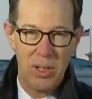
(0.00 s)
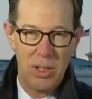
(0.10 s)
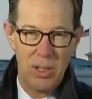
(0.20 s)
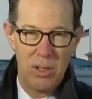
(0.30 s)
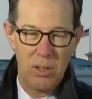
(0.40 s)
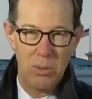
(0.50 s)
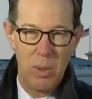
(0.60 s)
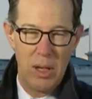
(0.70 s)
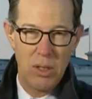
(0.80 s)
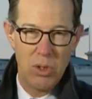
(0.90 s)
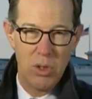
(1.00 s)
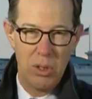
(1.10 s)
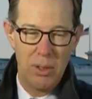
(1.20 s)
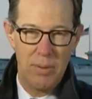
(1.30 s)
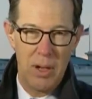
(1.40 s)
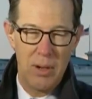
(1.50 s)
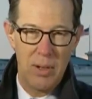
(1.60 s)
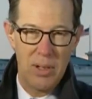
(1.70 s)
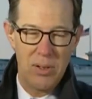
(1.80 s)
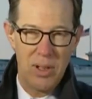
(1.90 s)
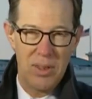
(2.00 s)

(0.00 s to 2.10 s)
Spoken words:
in a whole range of areas